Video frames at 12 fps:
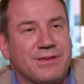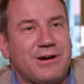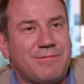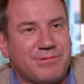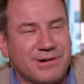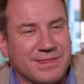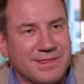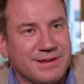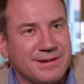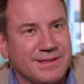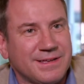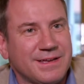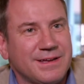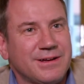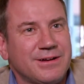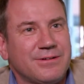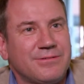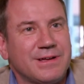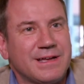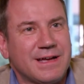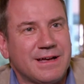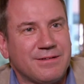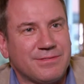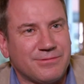the Opera Theater here, we
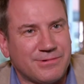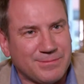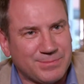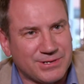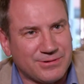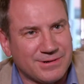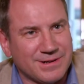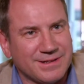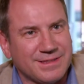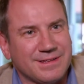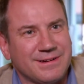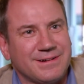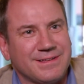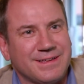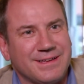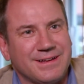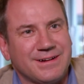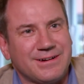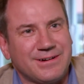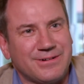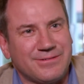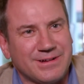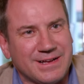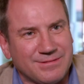have the Repertory Theater
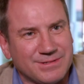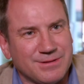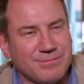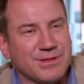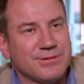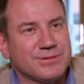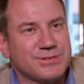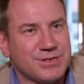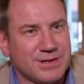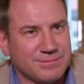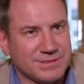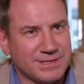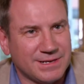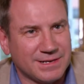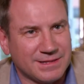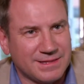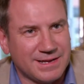here, we have some of those gems like